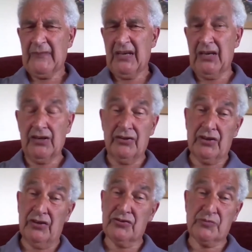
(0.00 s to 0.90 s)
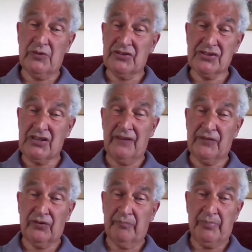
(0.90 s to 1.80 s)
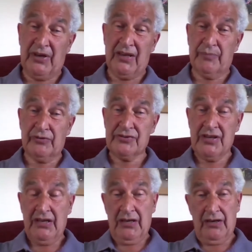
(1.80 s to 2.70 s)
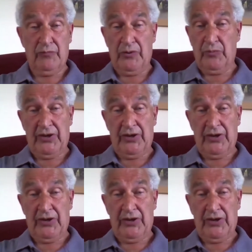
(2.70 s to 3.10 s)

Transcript: In our house we had several Bibles, and we went